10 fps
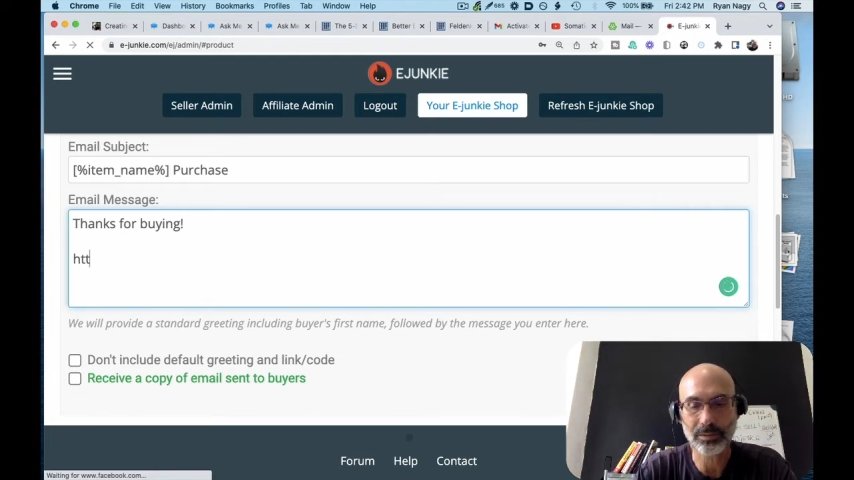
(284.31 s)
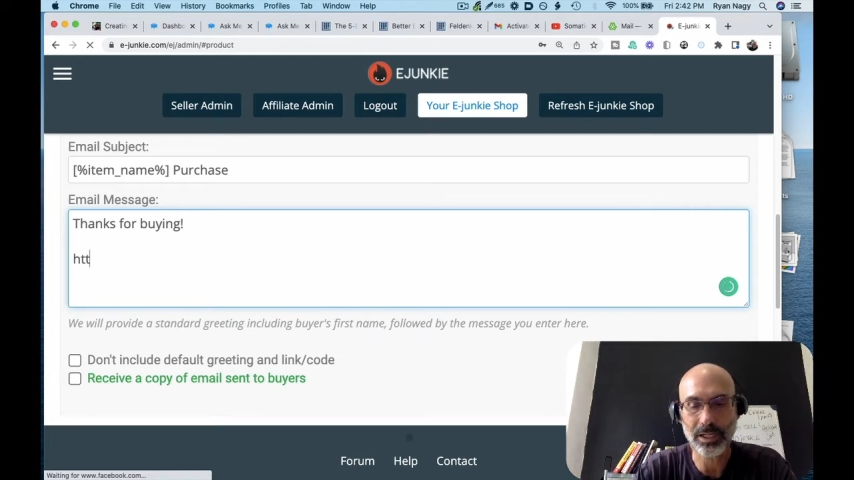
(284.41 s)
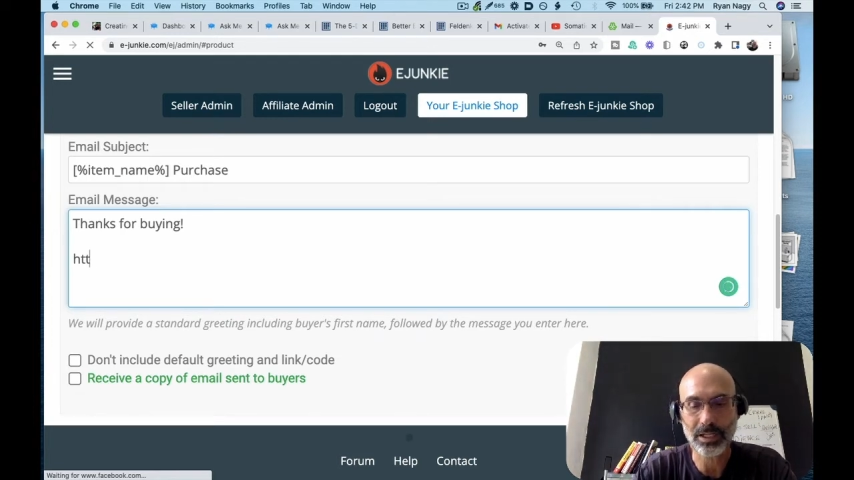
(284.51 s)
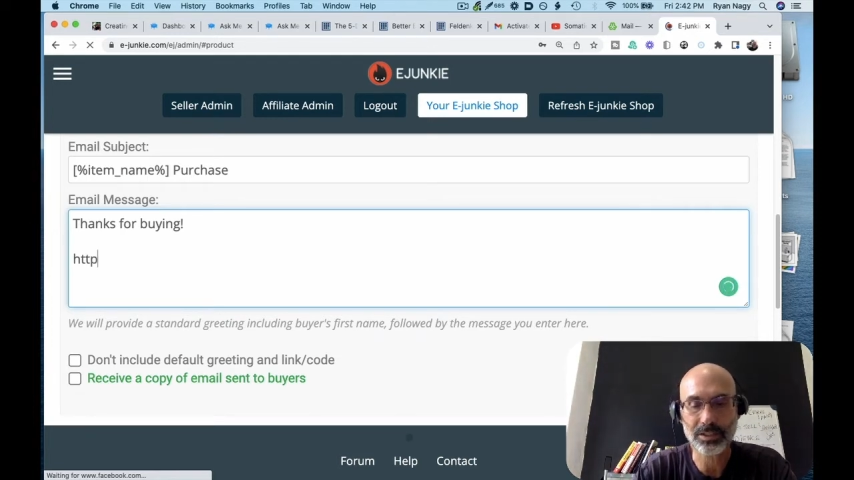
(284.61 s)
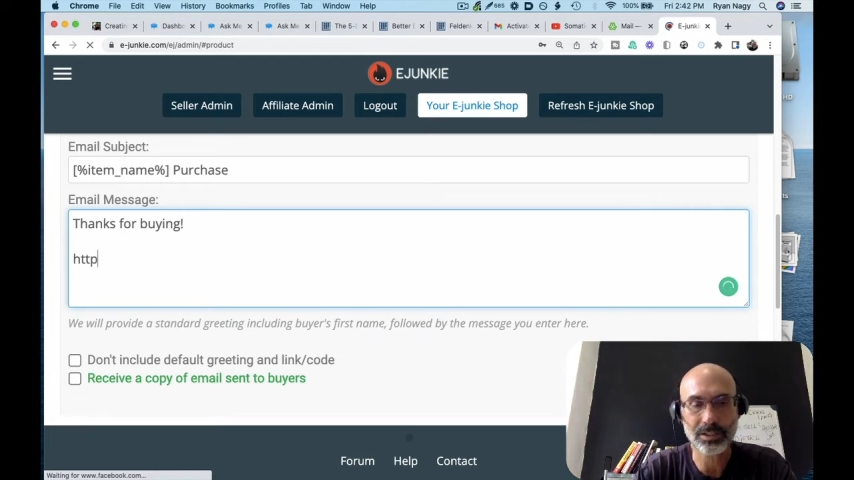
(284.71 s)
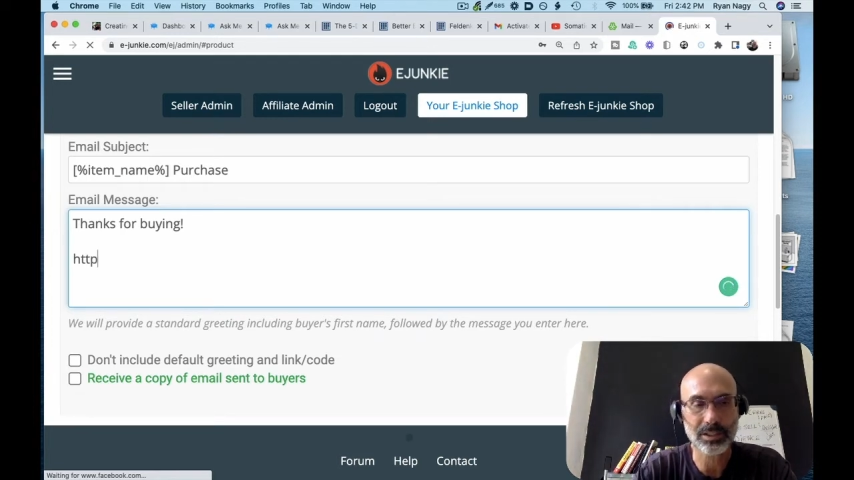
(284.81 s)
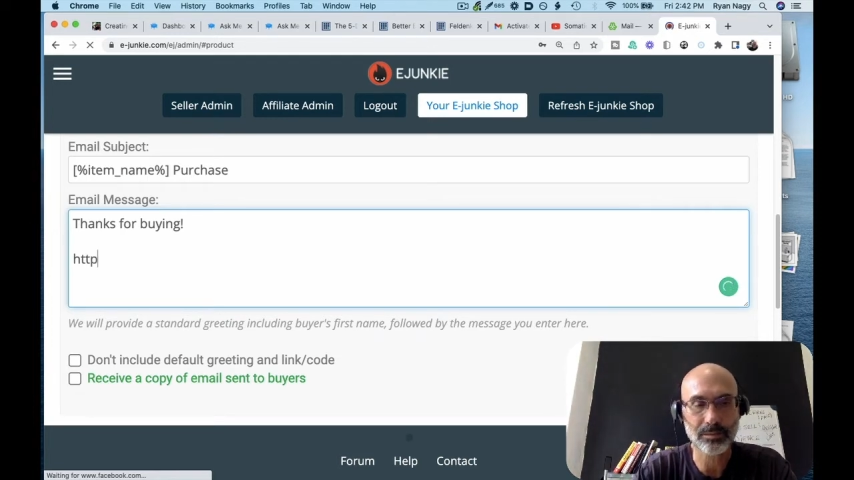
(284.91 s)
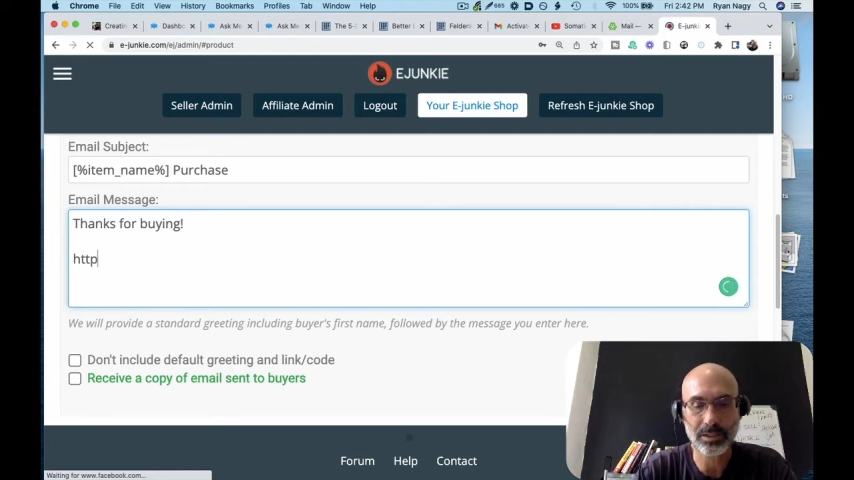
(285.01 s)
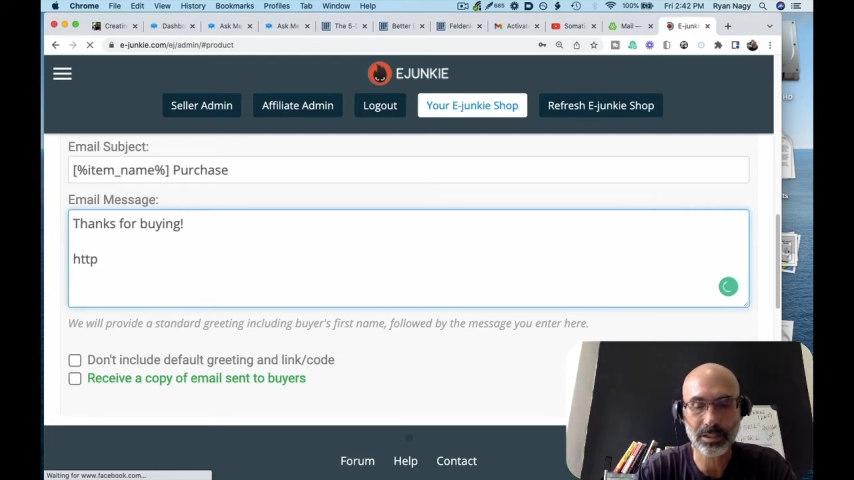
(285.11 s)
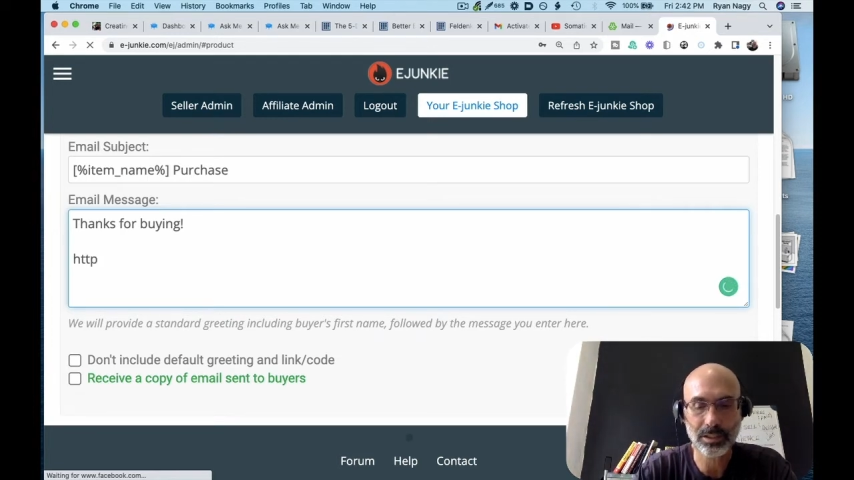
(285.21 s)
but
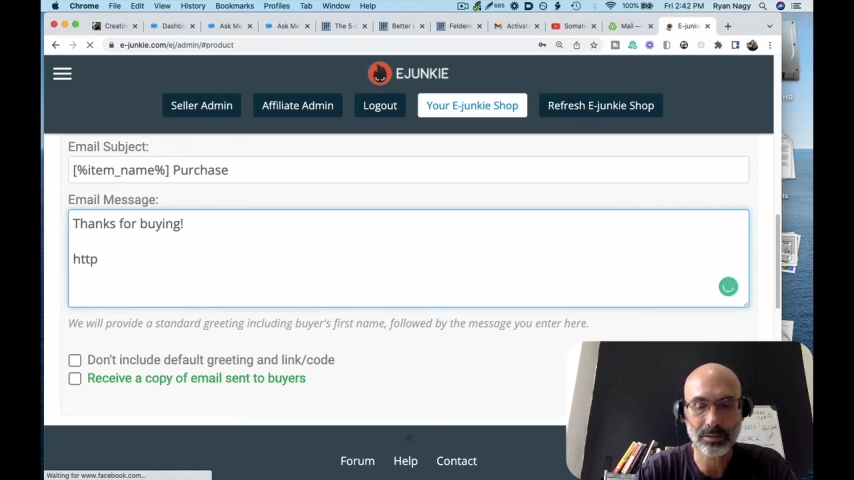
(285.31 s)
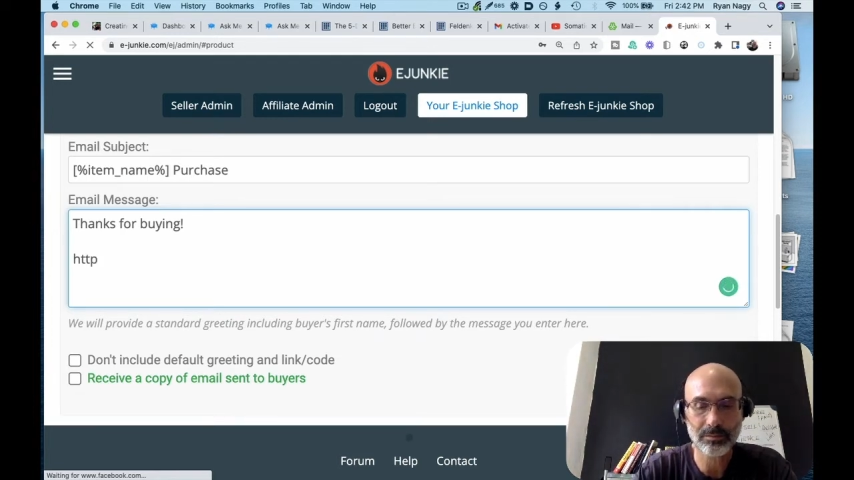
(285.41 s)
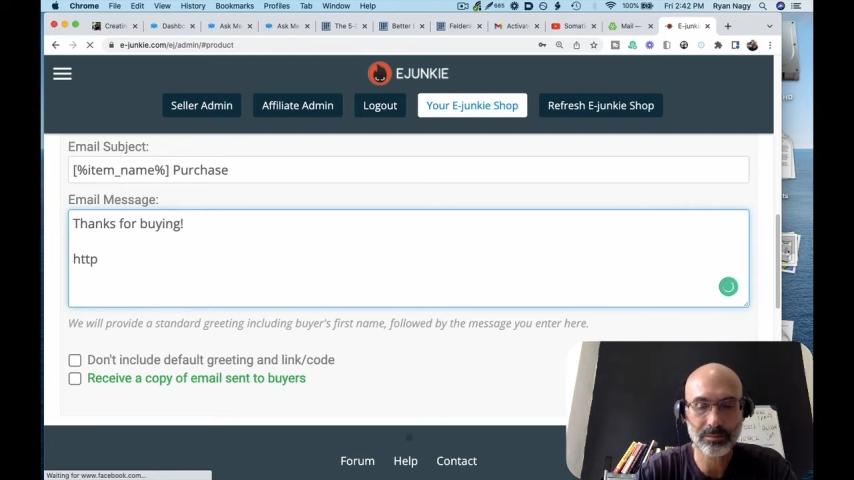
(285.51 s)
http://